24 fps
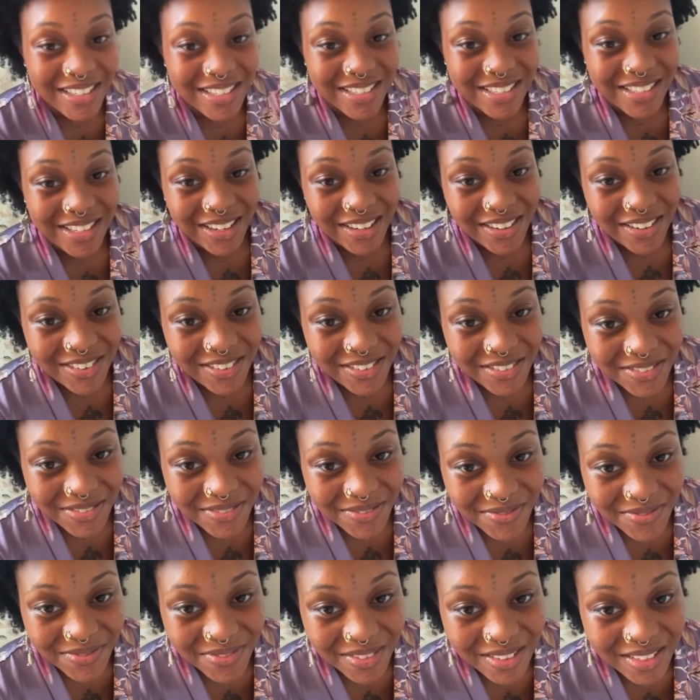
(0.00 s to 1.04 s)
So,
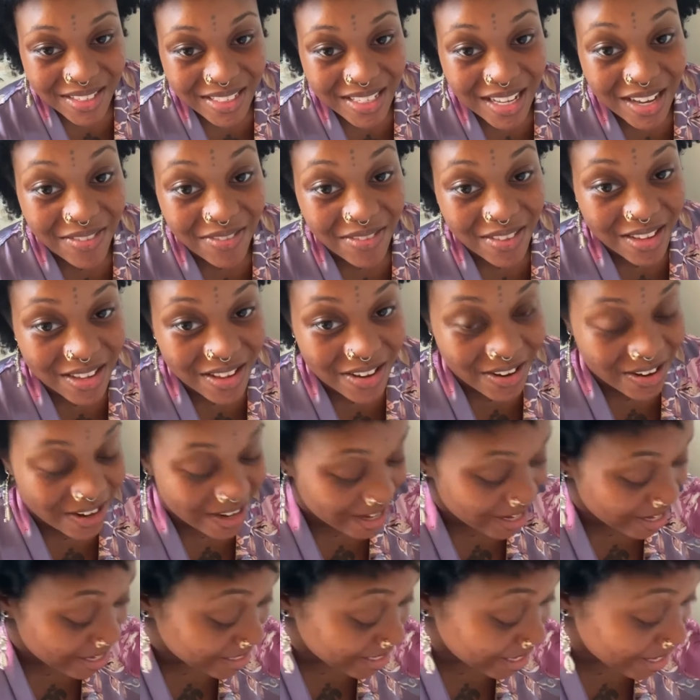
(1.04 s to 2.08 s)
definitely your
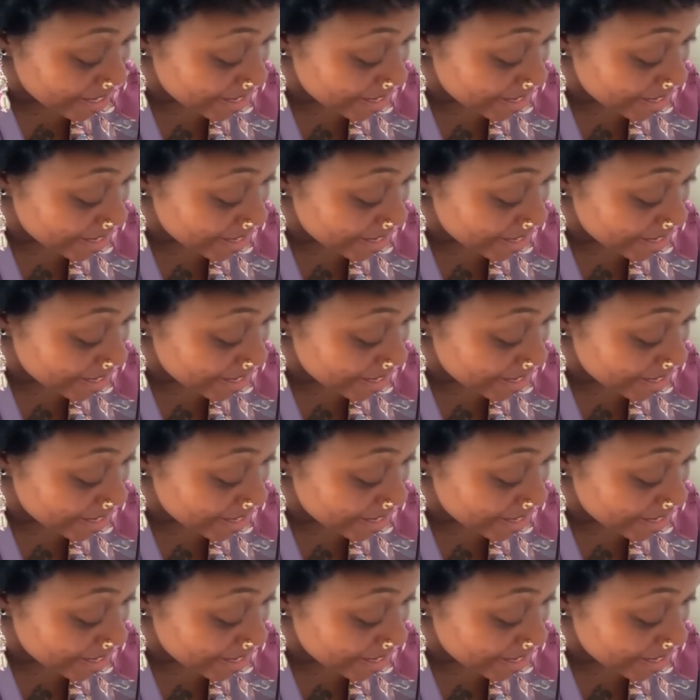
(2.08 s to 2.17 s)
eyes.